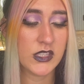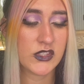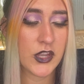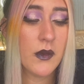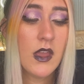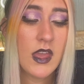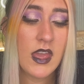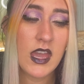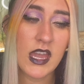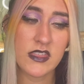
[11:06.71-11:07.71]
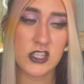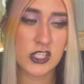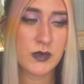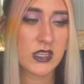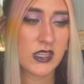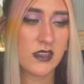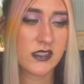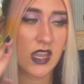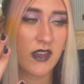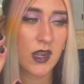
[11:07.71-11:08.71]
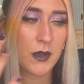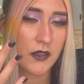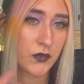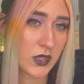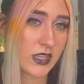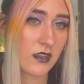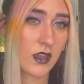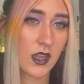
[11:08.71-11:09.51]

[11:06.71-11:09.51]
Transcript: So I think just because I've had about 3